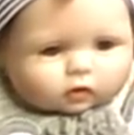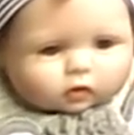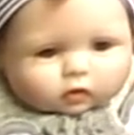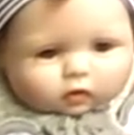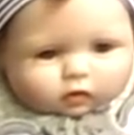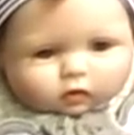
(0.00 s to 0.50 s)

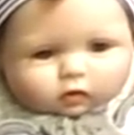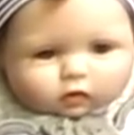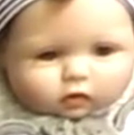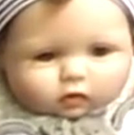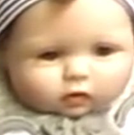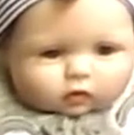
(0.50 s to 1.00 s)

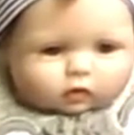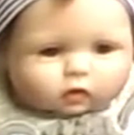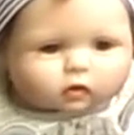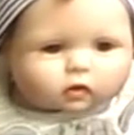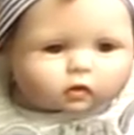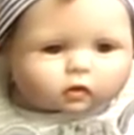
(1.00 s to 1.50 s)

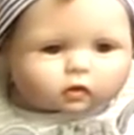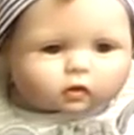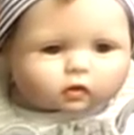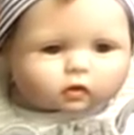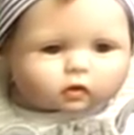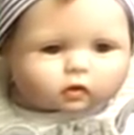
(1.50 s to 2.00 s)

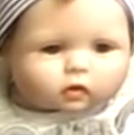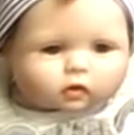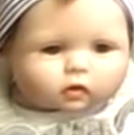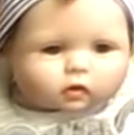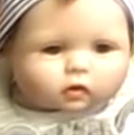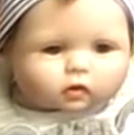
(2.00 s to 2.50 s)

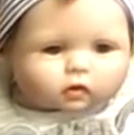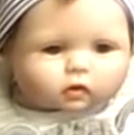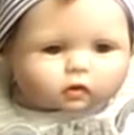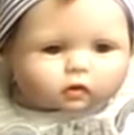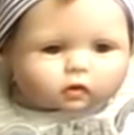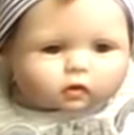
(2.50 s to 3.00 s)

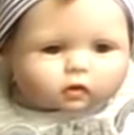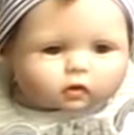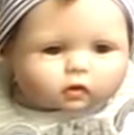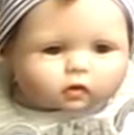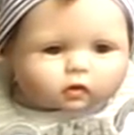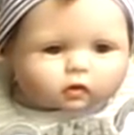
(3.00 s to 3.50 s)

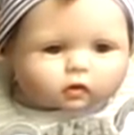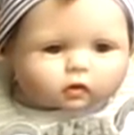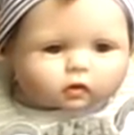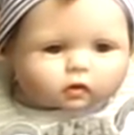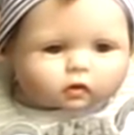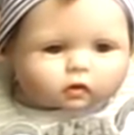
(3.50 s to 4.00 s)
(silent)